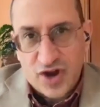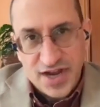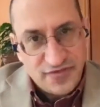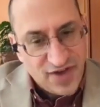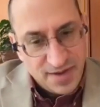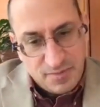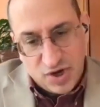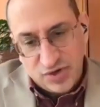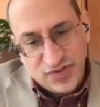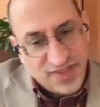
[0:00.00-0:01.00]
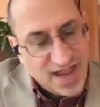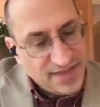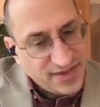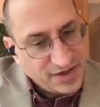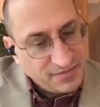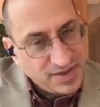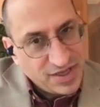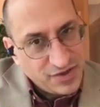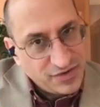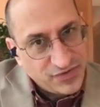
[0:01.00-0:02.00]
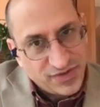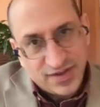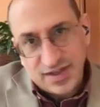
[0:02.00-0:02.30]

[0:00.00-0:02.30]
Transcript: trying to find parts of that could be used,